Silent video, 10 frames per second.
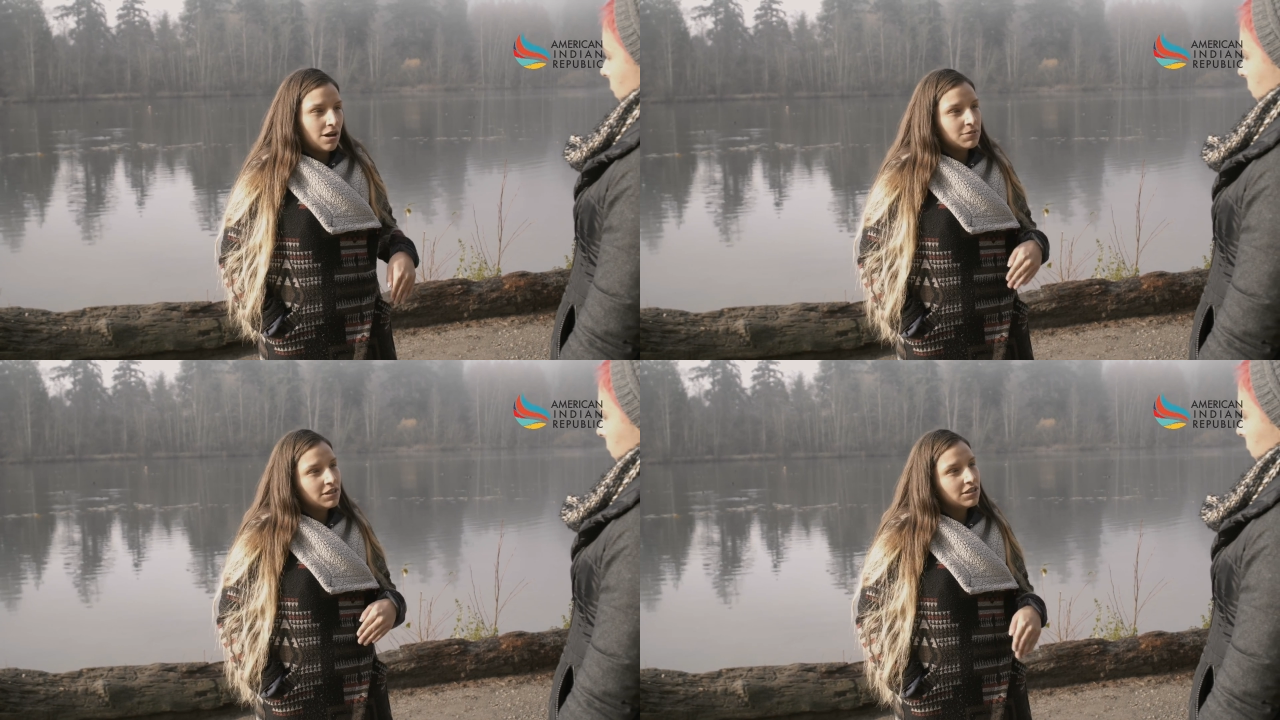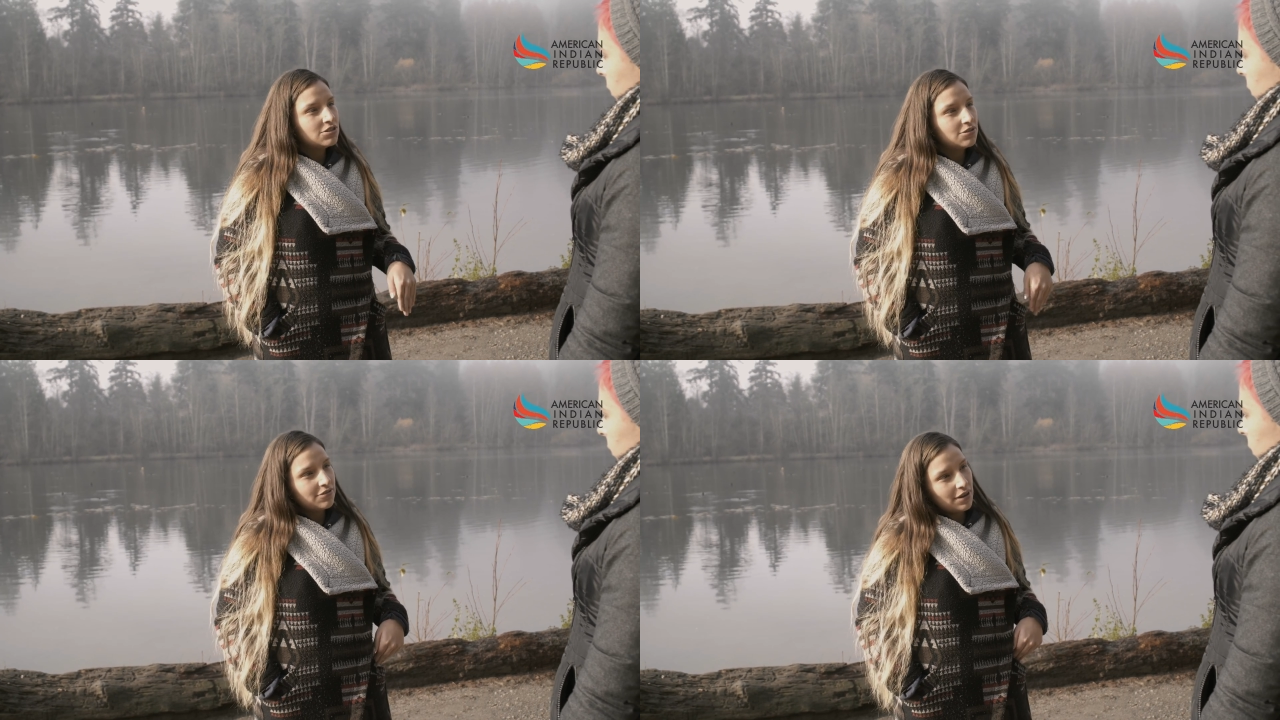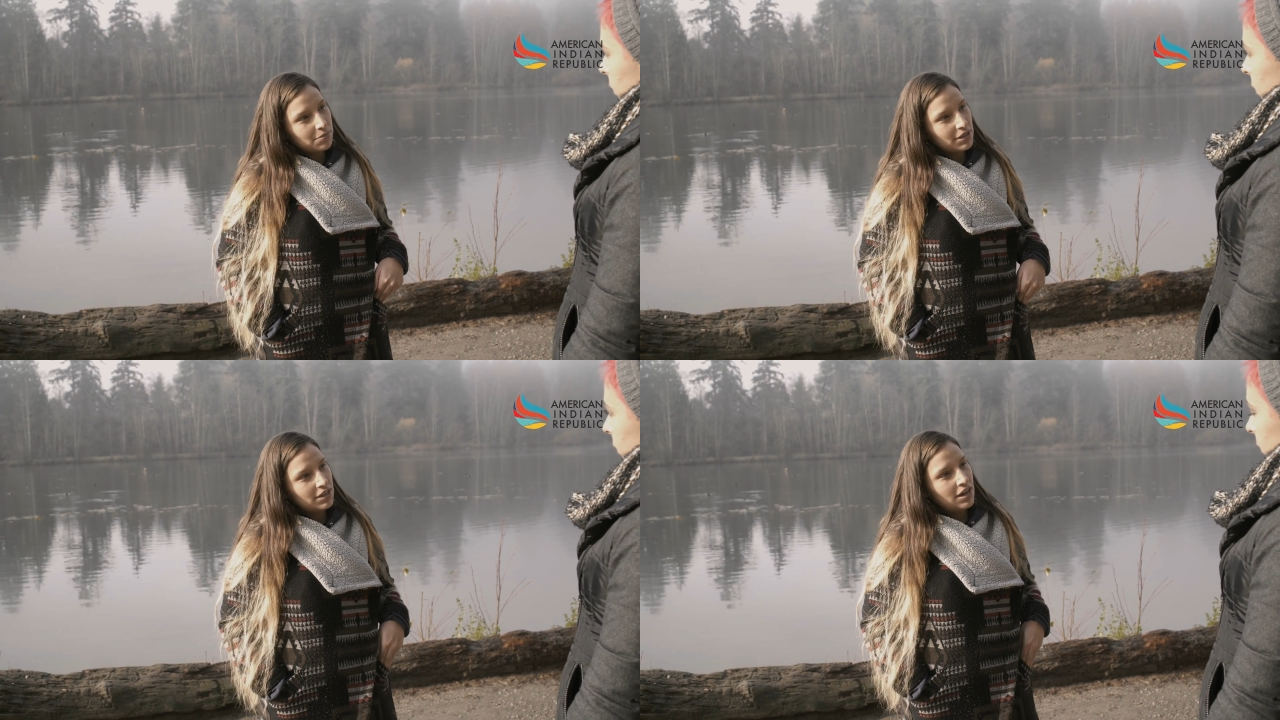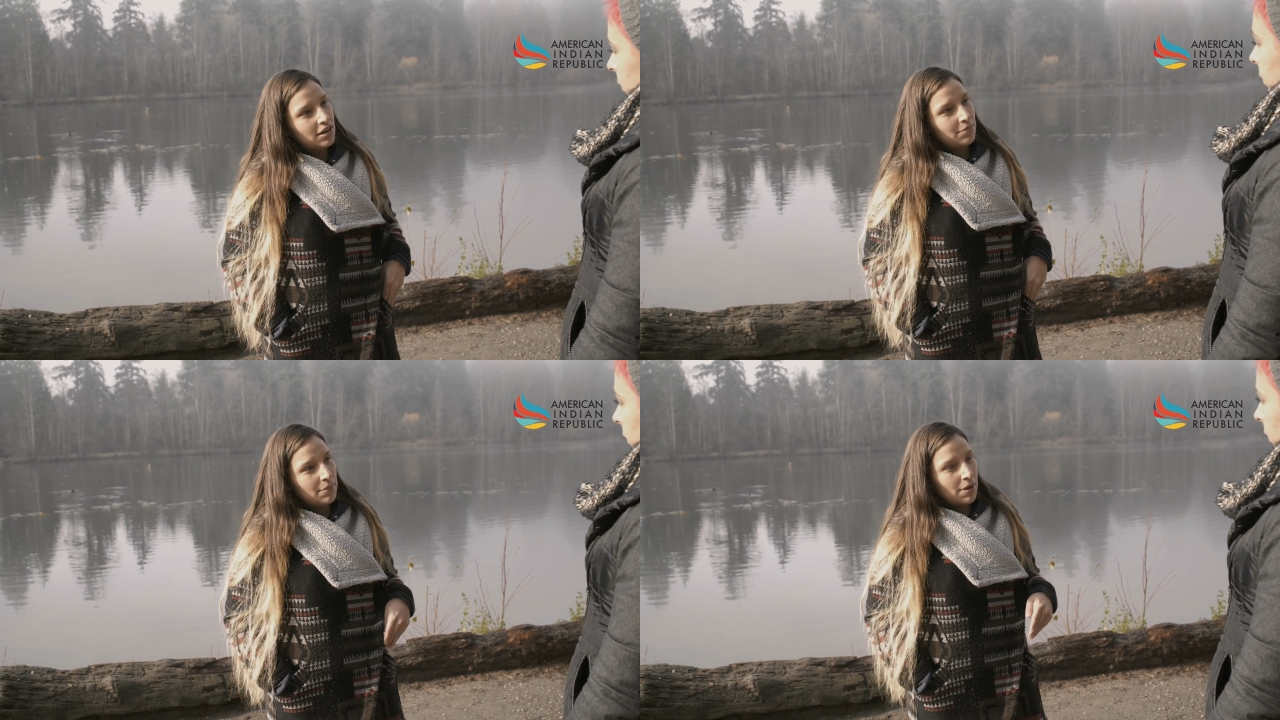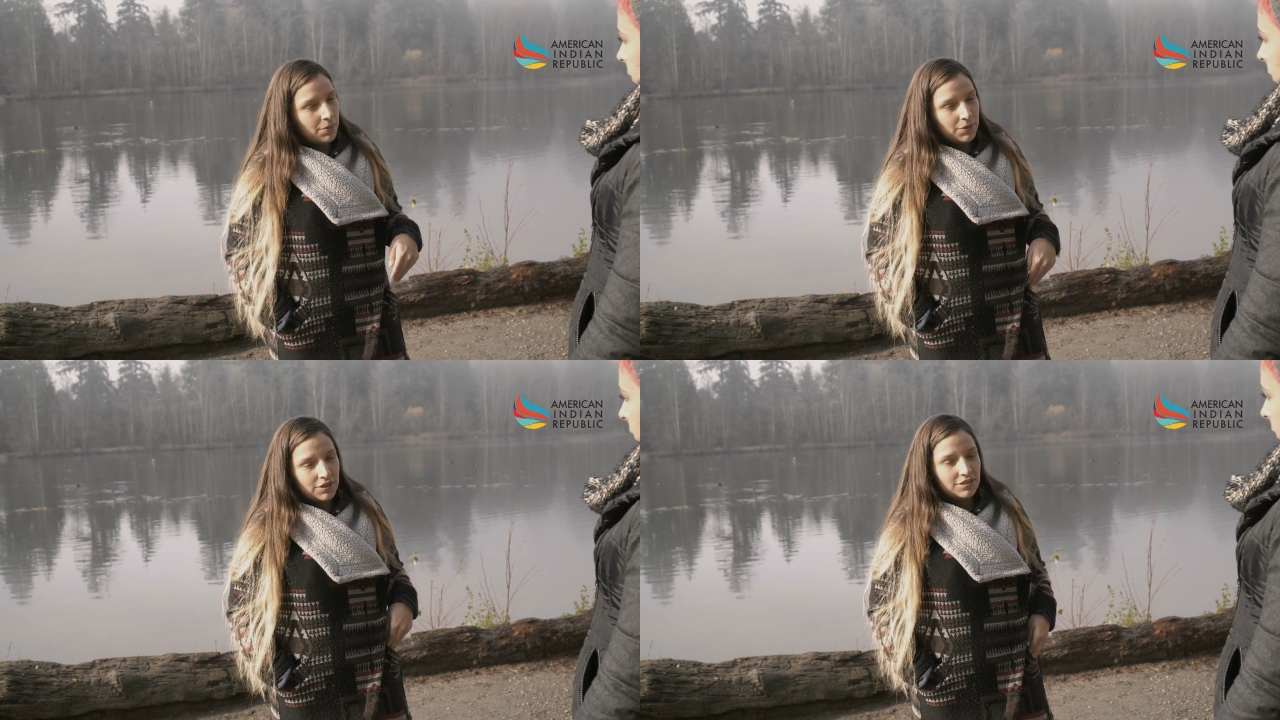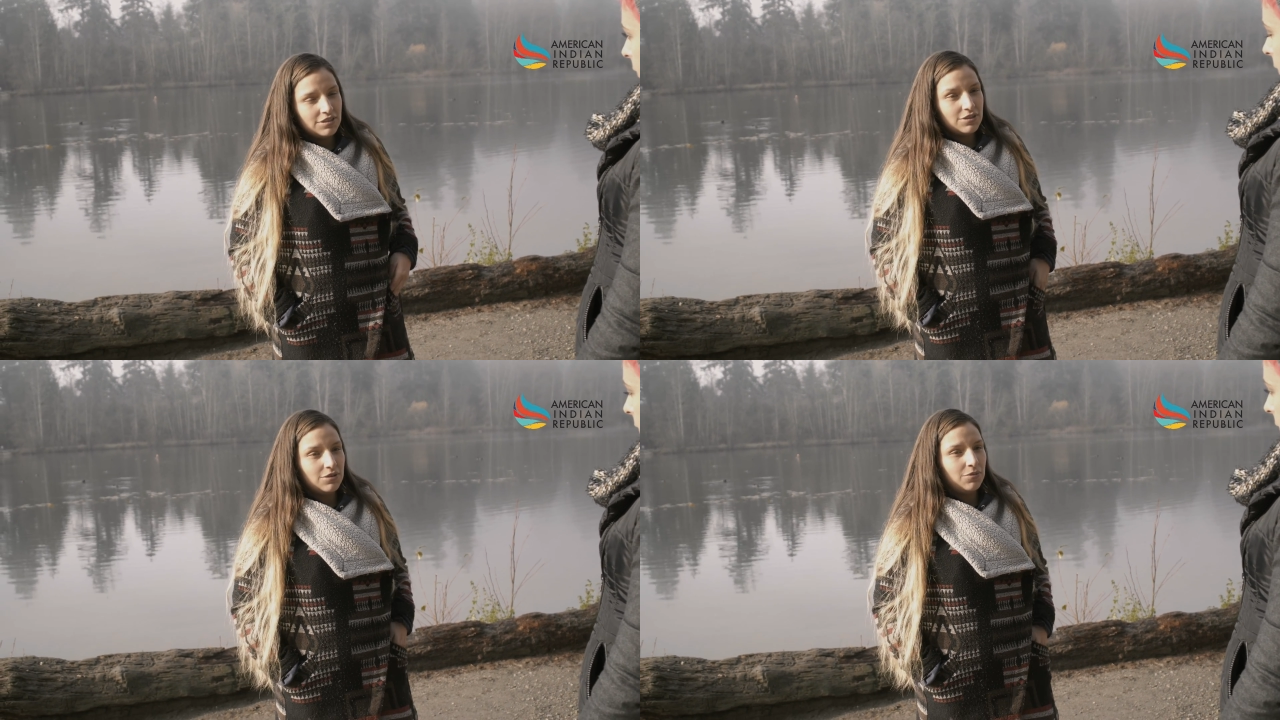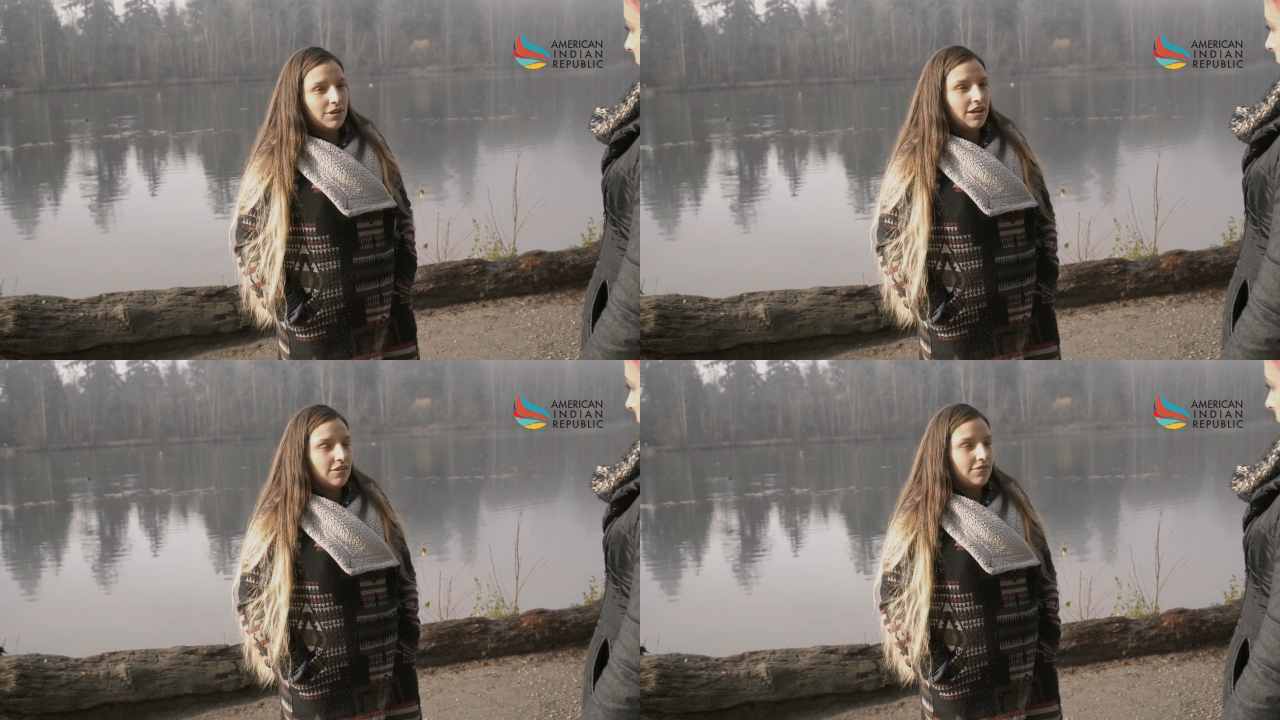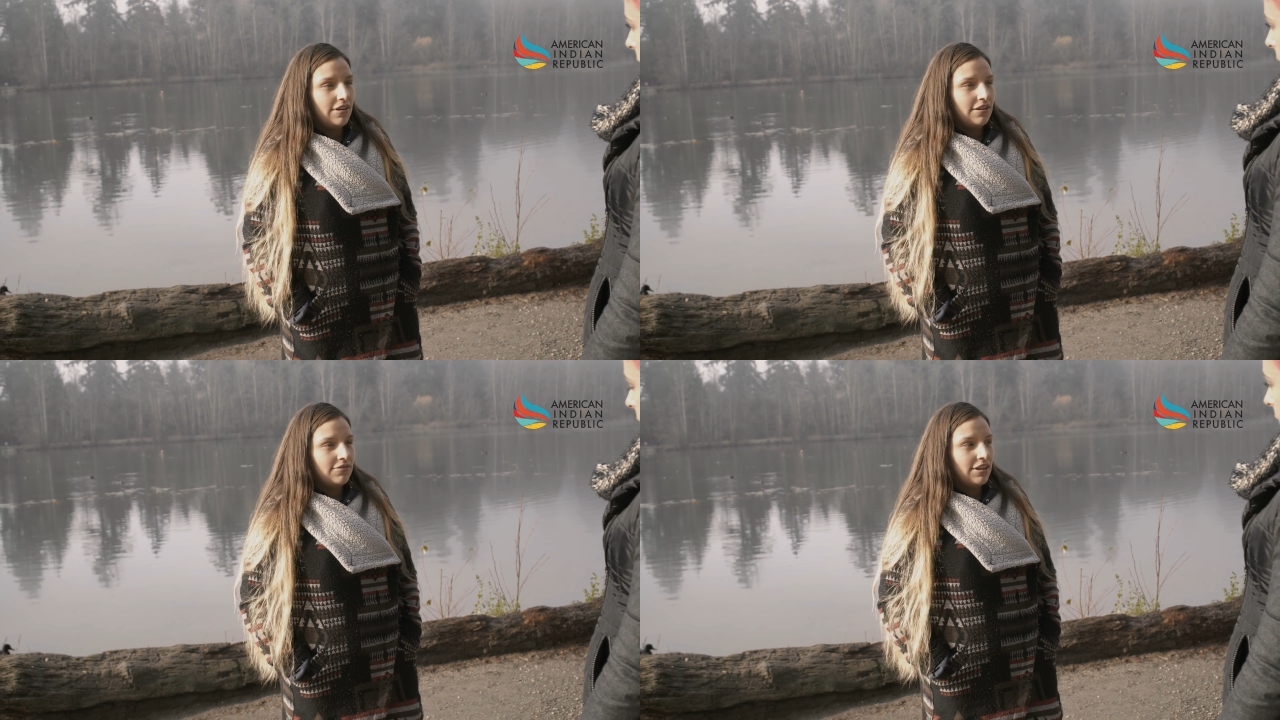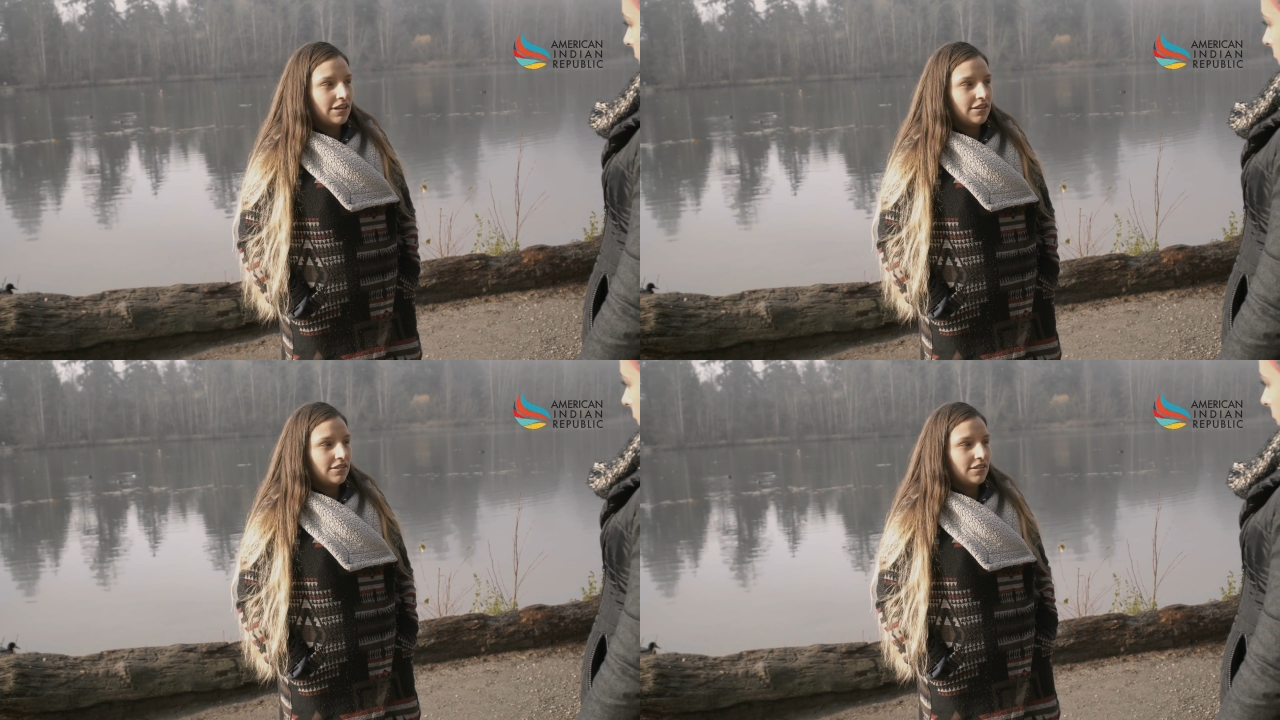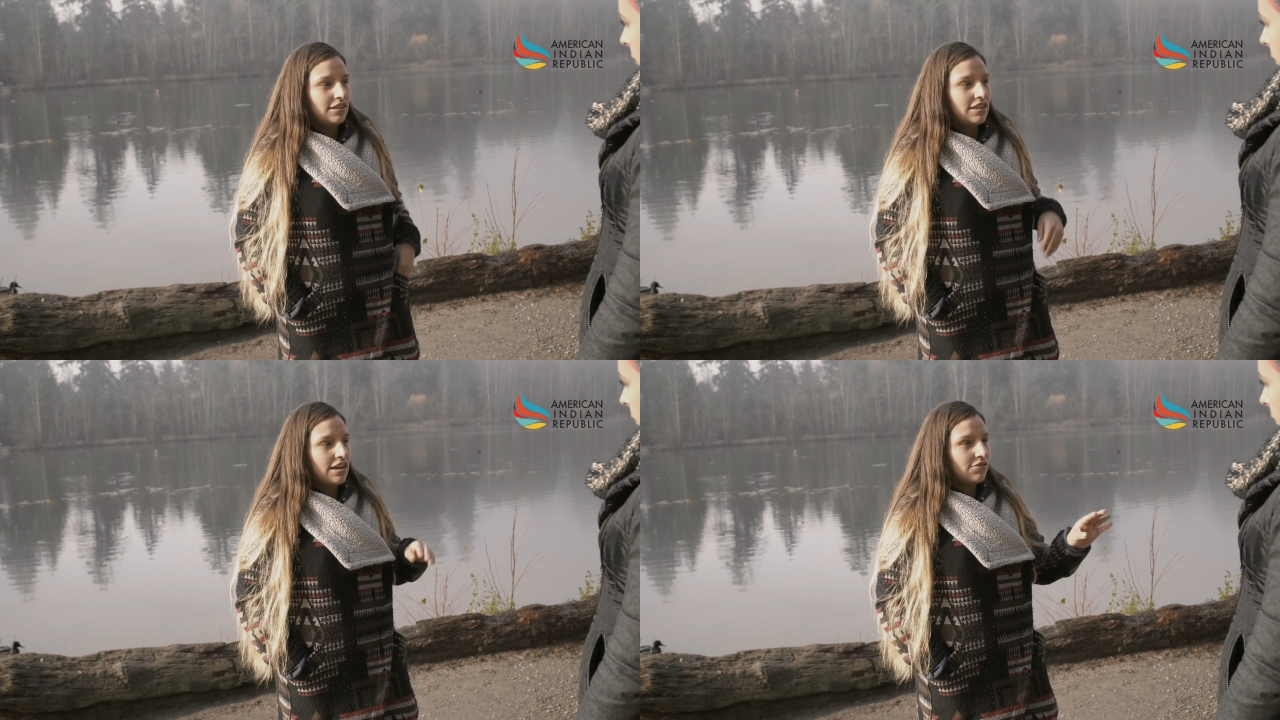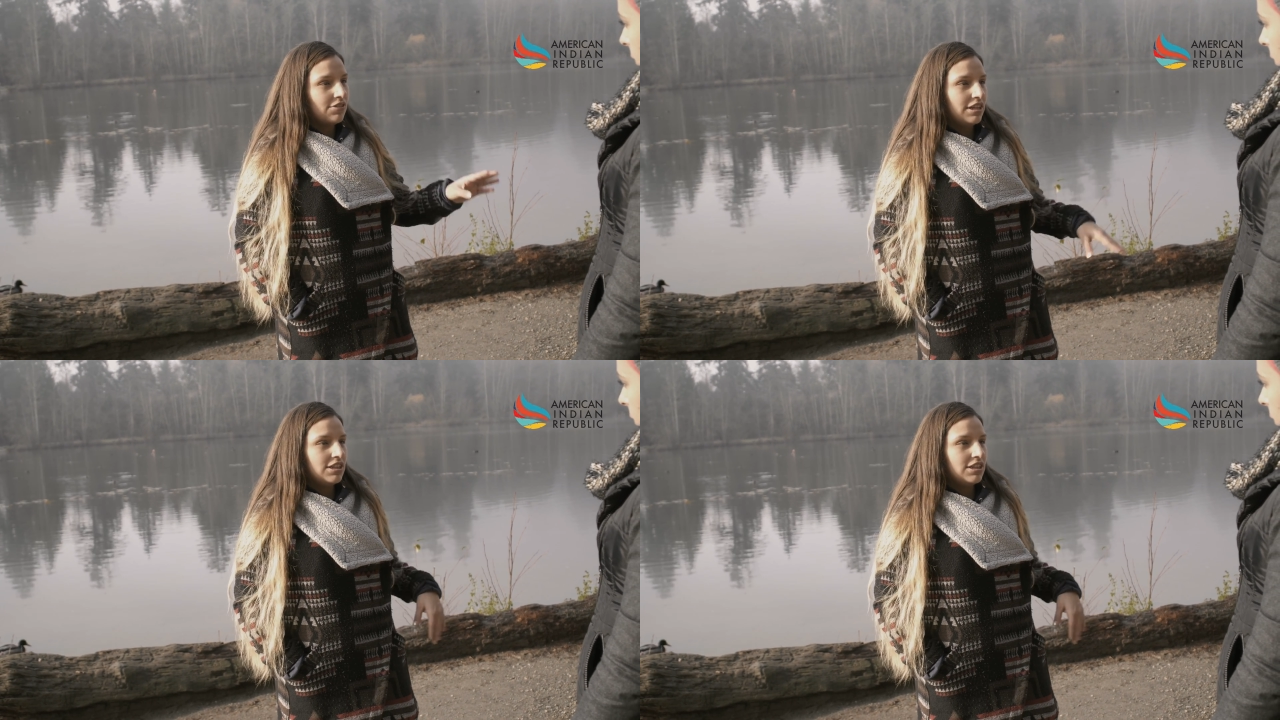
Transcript: and then we noticed people were getting sick after their 3rd day. So they told me,